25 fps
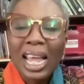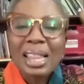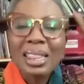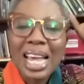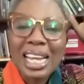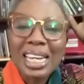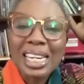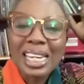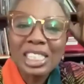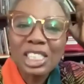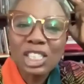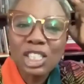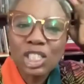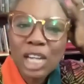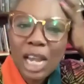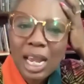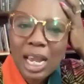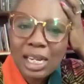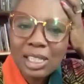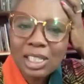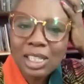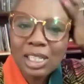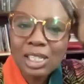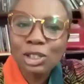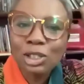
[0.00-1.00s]
that it
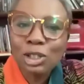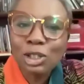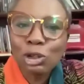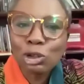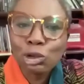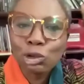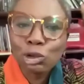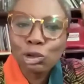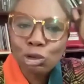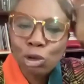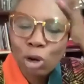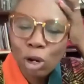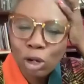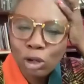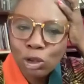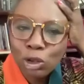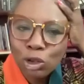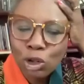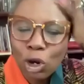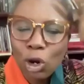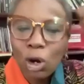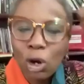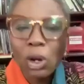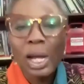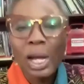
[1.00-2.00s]
changes the
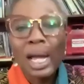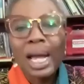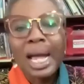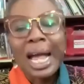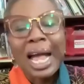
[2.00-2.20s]
structure